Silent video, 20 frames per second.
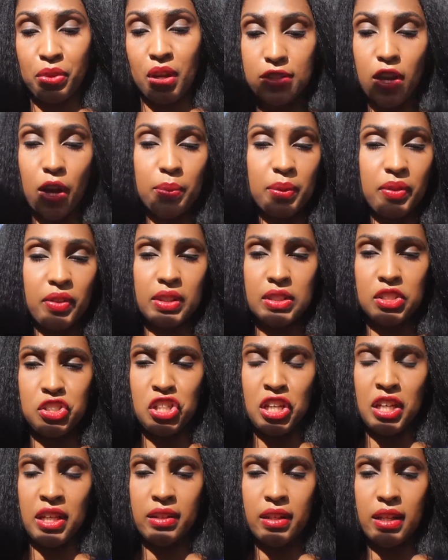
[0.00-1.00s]
Start with the
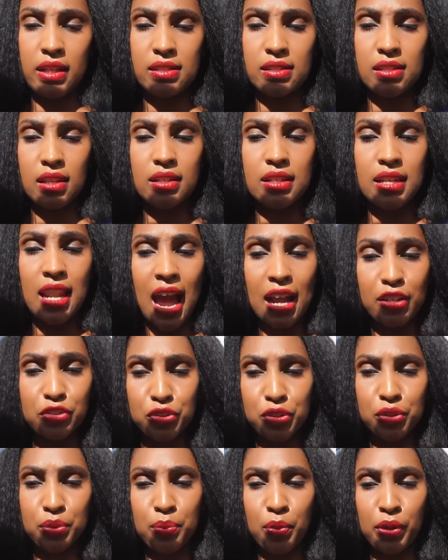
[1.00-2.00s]
Sheen. It's a
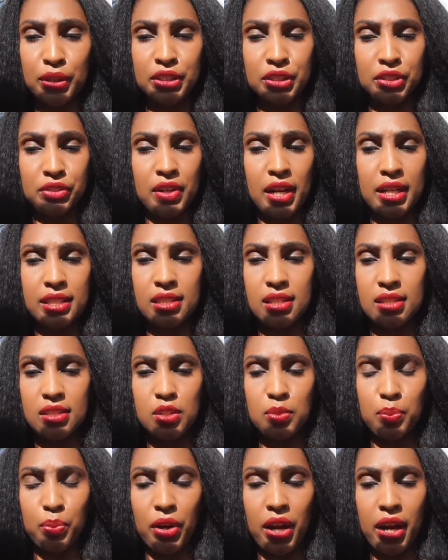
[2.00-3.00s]
natural moisturizing
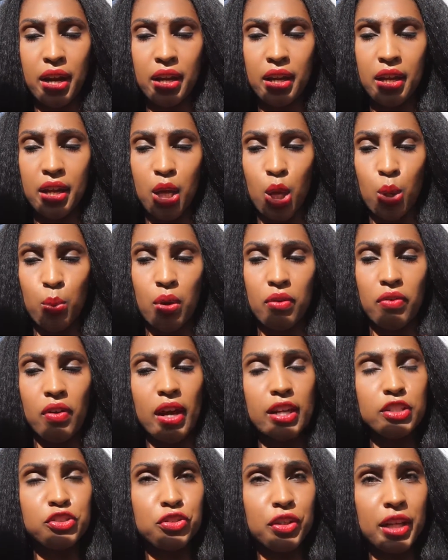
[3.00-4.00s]
spray with
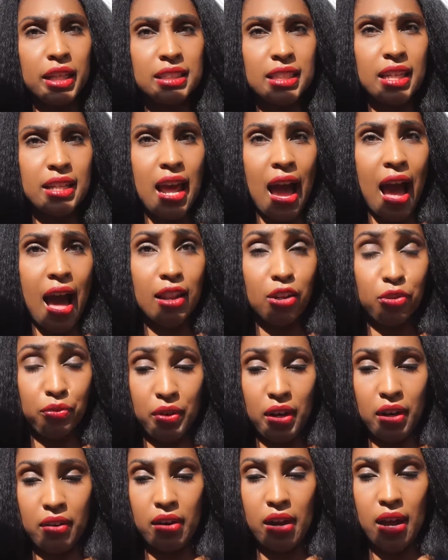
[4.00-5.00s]
hydrating aloe
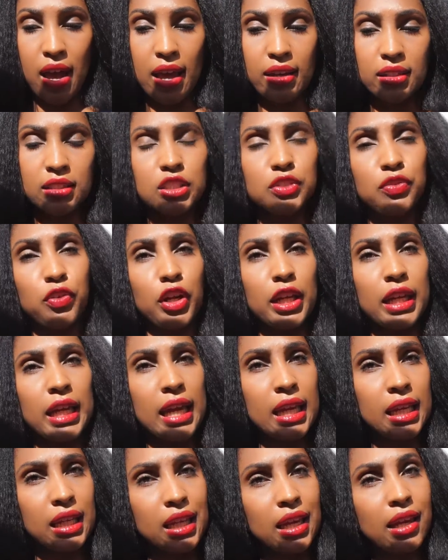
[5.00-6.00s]
vera, and it's for
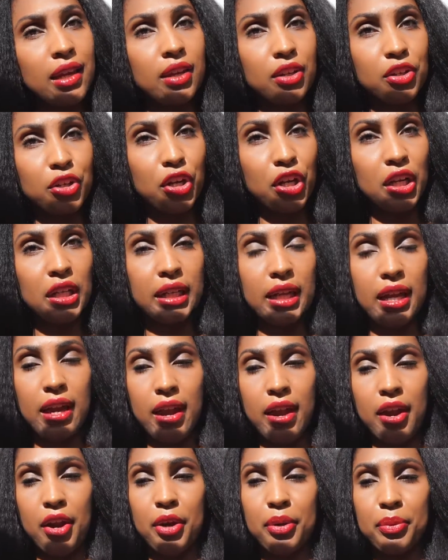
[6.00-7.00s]
kinky and curly
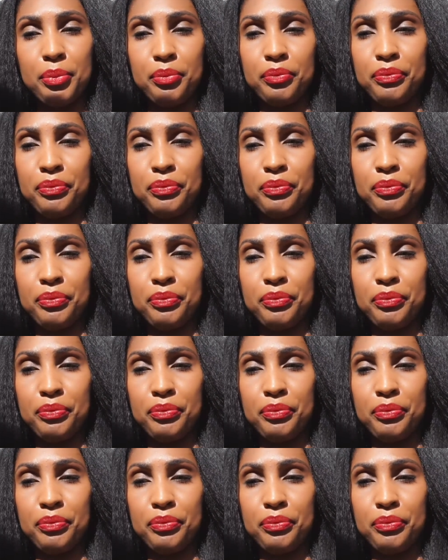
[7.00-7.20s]
hair.